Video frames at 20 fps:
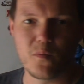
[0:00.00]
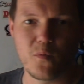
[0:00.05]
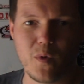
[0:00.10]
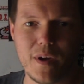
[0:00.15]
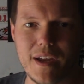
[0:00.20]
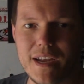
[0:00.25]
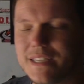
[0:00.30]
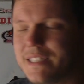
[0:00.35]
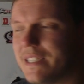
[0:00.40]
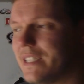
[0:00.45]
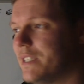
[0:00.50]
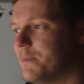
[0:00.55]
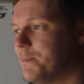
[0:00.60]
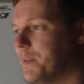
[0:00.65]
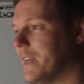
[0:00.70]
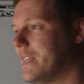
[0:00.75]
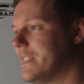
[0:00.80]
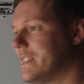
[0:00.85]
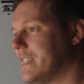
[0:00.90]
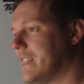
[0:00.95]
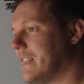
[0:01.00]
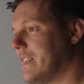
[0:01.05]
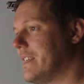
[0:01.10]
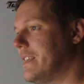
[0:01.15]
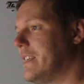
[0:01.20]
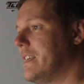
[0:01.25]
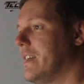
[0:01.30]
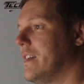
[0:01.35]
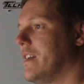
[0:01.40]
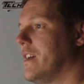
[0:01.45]
Weight is
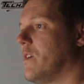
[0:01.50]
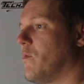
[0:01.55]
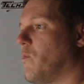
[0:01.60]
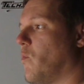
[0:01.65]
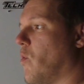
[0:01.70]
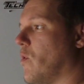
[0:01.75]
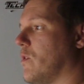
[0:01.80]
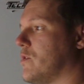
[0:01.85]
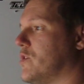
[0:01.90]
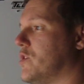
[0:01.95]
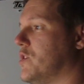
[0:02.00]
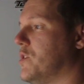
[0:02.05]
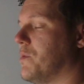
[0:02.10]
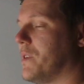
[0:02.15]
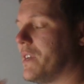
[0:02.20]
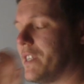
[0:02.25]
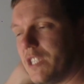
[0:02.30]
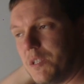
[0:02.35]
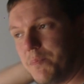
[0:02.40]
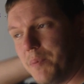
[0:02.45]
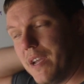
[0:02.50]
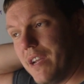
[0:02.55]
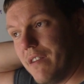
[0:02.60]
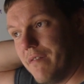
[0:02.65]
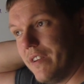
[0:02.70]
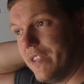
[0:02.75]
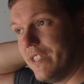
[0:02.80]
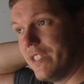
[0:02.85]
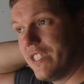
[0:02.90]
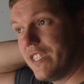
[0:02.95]
basically what you
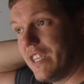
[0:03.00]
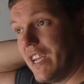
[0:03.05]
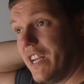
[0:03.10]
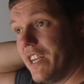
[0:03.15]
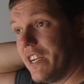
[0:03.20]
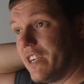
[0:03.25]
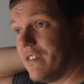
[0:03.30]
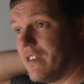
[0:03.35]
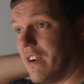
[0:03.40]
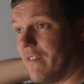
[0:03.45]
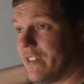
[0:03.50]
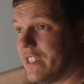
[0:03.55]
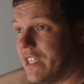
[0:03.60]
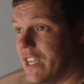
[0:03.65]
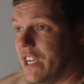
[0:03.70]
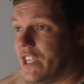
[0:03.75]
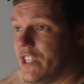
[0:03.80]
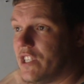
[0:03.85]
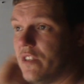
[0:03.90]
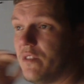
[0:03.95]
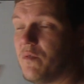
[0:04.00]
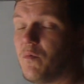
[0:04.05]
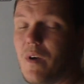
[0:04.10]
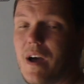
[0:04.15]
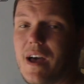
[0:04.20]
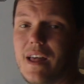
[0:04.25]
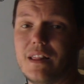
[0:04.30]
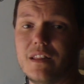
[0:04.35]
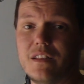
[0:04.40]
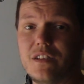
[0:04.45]
experience in a gravitational
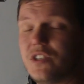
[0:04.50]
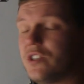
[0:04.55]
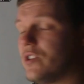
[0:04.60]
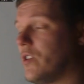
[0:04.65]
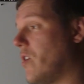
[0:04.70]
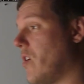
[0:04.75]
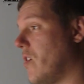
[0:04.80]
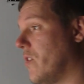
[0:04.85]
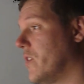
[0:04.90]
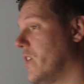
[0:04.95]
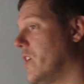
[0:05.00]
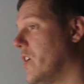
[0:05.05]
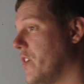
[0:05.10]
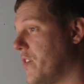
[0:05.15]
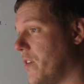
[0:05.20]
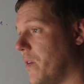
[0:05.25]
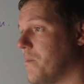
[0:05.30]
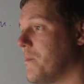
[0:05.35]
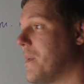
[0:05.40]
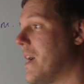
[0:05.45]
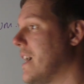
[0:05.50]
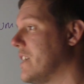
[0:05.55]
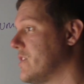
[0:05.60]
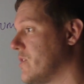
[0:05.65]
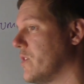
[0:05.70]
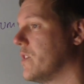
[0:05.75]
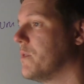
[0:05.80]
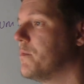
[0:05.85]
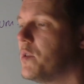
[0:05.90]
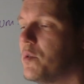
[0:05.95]
well, so on Earth, on
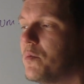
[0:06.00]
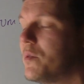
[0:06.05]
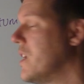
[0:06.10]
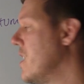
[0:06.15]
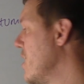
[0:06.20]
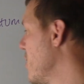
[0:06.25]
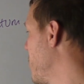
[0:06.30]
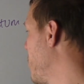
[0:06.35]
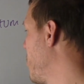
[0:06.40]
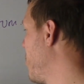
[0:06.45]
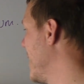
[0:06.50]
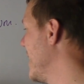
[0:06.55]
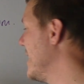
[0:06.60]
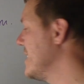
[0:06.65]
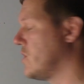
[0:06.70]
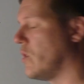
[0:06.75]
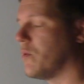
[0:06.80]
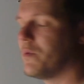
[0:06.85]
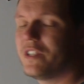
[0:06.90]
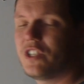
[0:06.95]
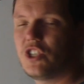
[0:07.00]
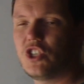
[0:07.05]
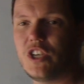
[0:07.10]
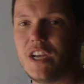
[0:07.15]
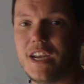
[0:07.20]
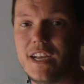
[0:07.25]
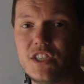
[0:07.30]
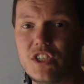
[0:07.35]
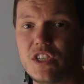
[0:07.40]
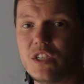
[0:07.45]
Mars, on the Moon. Weight always
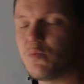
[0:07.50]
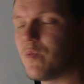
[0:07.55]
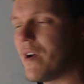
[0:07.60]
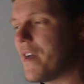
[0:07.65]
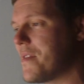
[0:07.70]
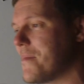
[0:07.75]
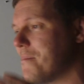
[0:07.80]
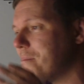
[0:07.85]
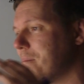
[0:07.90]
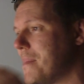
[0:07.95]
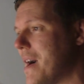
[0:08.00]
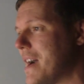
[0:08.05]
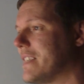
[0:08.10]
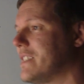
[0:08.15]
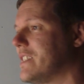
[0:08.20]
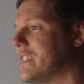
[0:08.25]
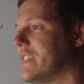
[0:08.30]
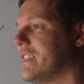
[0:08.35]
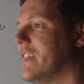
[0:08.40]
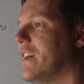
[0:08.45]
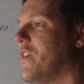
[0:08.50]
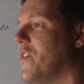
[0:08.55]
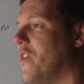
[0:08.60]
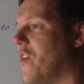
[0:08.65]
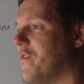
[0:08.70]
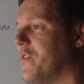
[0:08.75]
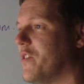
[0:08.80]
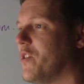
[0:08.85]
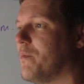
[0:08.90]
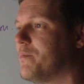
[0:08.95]
changes where the mass
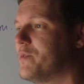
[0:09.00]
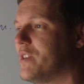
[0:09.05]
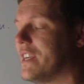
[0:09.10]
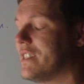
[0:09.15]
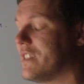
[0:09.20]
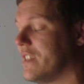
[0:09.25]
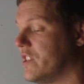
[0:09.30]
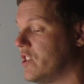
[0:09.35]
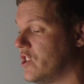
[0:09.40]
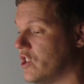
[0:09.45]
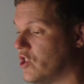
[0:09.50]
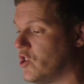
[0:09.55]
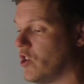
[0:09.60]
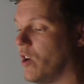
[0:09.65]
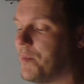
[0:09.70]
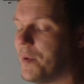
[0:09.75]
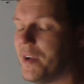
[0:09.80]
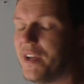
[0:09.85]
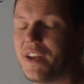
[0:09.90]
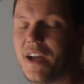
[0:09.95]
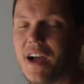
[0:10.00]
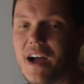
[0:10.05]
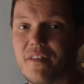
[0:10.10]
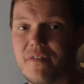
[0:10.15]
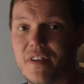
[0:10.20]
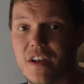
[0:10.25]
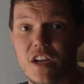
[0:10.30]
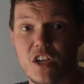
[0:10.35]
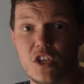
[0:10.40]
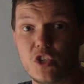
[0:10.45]
of an object unless you chop it in
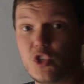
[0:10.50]
half